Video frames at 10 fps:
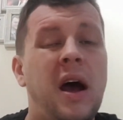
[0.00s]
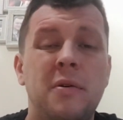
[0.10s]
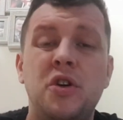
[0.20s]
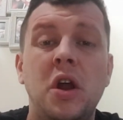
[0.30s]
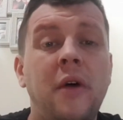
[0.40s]

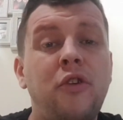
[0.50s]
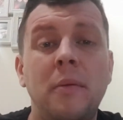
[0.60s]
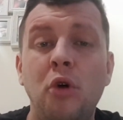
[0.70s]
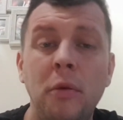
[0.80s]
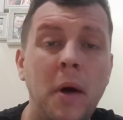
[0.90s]
Could I have
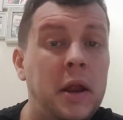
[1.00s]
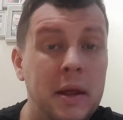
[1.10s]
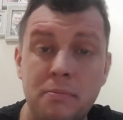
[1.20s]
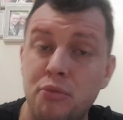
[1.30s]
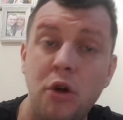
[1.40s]
got more
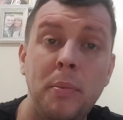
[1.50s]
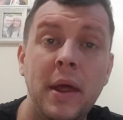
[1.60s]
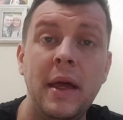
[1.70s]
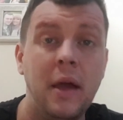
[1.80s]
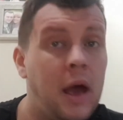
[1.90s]
money?
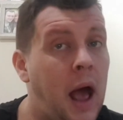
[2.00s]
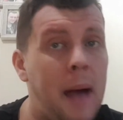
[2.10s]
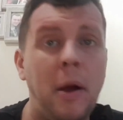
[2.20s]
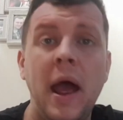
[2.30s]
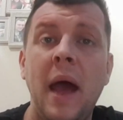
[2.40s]
Probably.
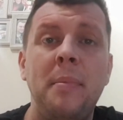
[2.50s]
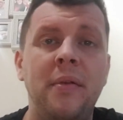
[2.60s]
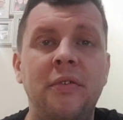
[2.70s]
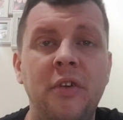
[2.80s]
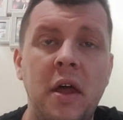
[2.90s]
Am I happy
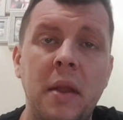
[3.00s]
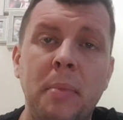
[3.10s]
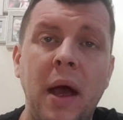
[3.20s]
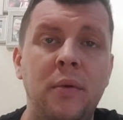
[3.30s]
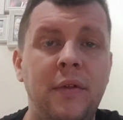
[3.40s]
to turn
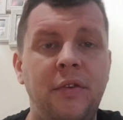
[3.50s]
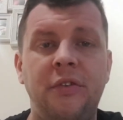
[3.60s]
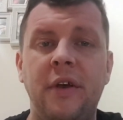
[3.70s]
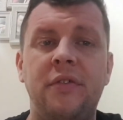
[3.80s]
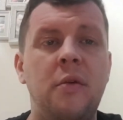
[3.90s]
£1 into
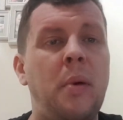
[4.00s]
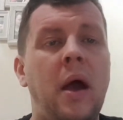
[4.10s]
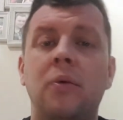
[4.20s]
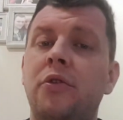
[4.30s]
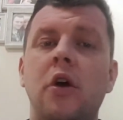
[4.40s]

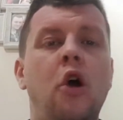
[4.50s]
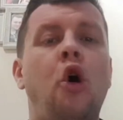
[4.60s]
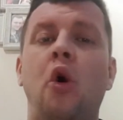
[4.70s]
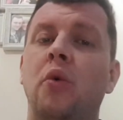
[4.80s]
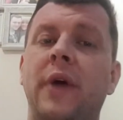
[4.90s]
£60?
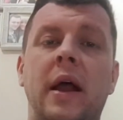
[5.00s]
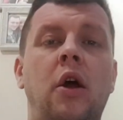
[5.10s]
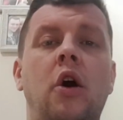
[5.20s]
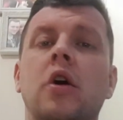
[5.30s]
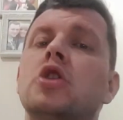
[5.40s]
All day
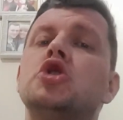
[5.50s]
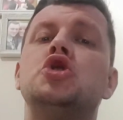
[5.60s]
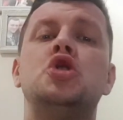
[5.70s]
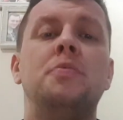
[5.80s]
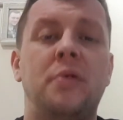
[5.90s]
long.
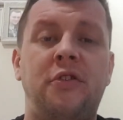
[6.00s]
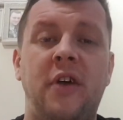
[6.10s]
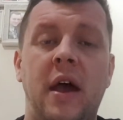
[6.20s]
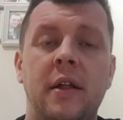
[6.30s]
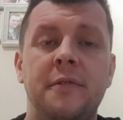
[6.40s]
Super
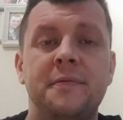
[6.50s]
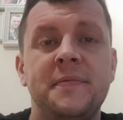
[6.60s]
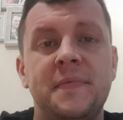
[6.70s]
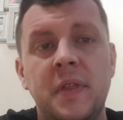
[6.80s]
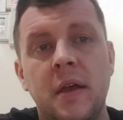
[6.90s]
sale.
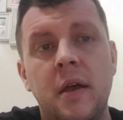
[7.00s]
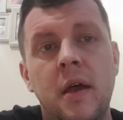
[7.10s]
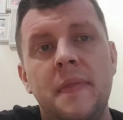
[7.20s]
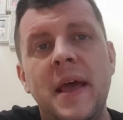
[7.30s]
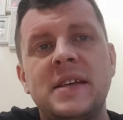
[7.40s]

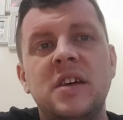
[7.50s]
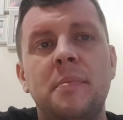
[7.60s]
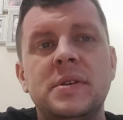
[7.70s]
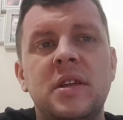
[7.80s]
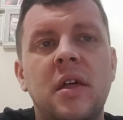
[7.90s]
Next
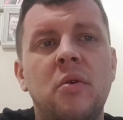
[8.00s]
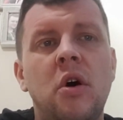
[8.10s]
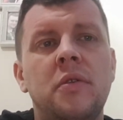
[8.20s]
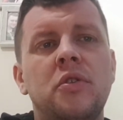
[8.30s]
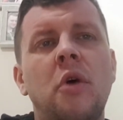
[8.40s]
up is another
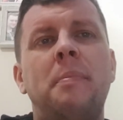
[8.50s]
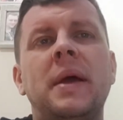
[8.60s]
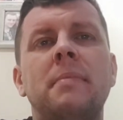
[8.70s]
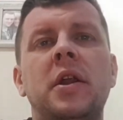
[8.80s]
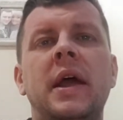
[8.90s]
one, not
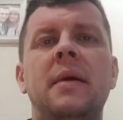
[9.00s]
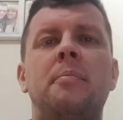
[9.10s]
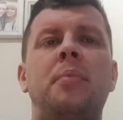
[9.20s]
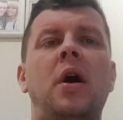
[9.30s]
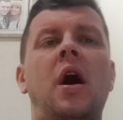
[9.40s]
big
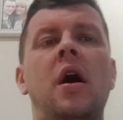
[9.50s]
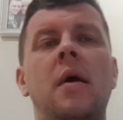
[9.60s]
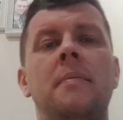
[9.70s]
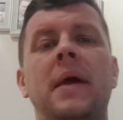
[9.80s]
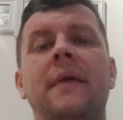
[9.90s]
money,
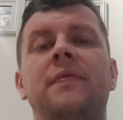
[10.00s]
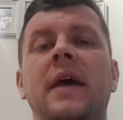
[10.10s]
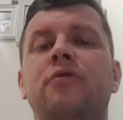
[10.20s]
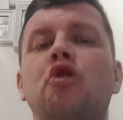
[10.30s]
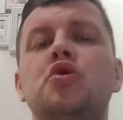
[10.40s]
but
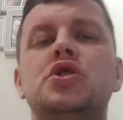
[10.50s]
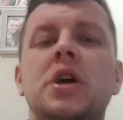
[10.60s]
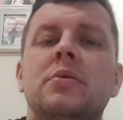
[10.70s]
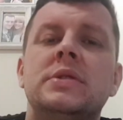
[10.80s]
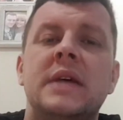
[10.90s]
they do
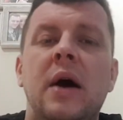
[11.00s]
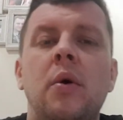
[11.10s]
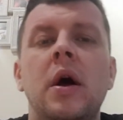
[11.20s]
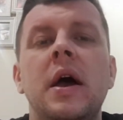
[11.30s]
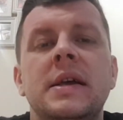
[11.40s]
still sell.